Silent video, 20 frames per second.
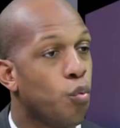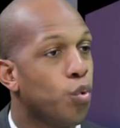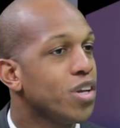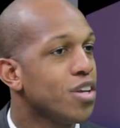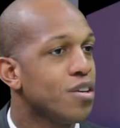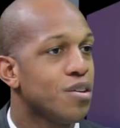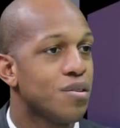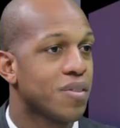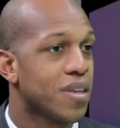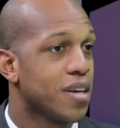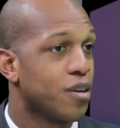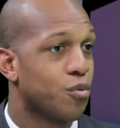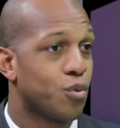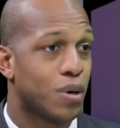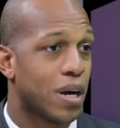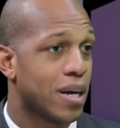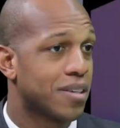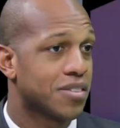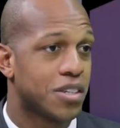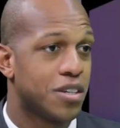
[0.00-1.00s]
What do you think,
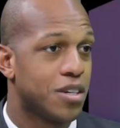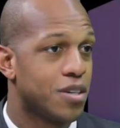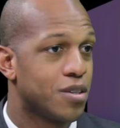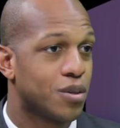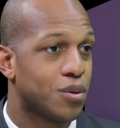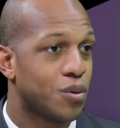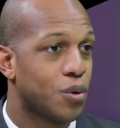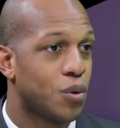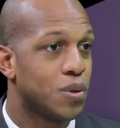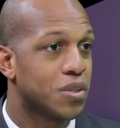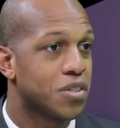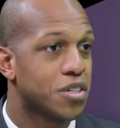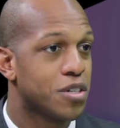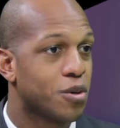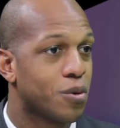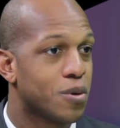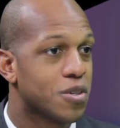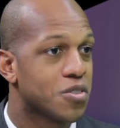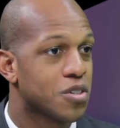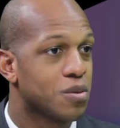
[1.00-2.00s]
we're asking you to go into your
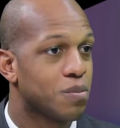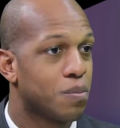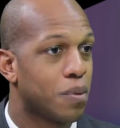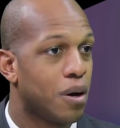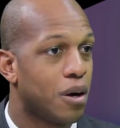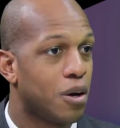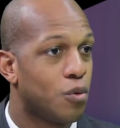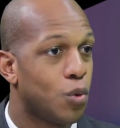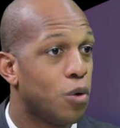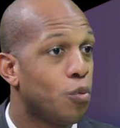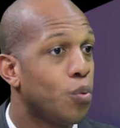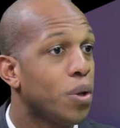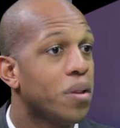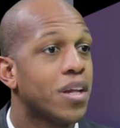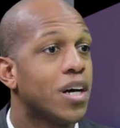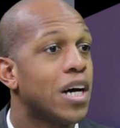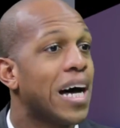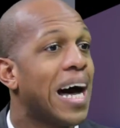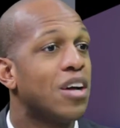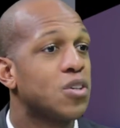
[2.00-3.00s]
crystal ball, what will
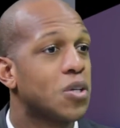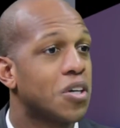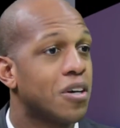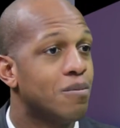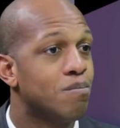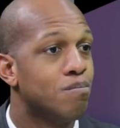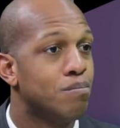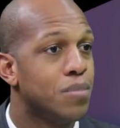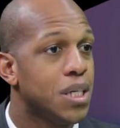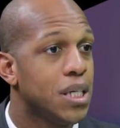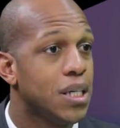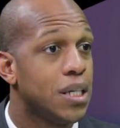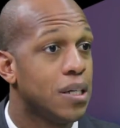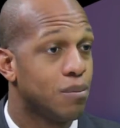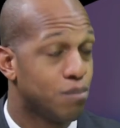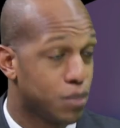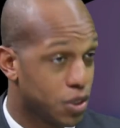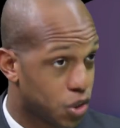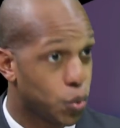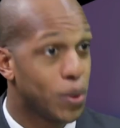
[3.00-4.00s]
the outcome be
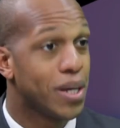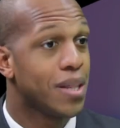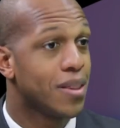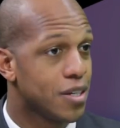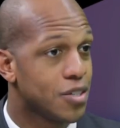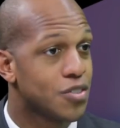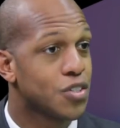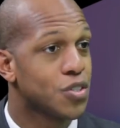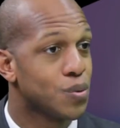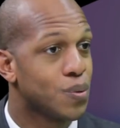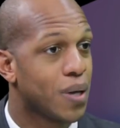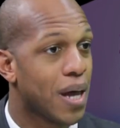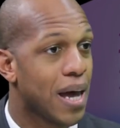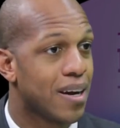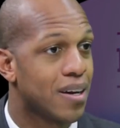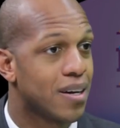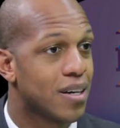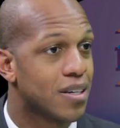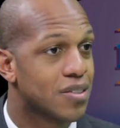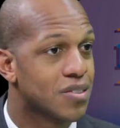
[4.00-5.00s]
between these two
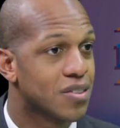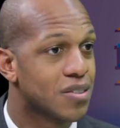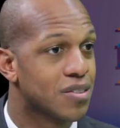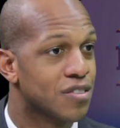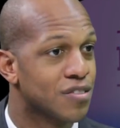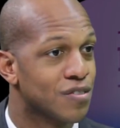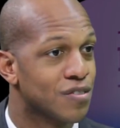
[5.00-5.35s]
candidates?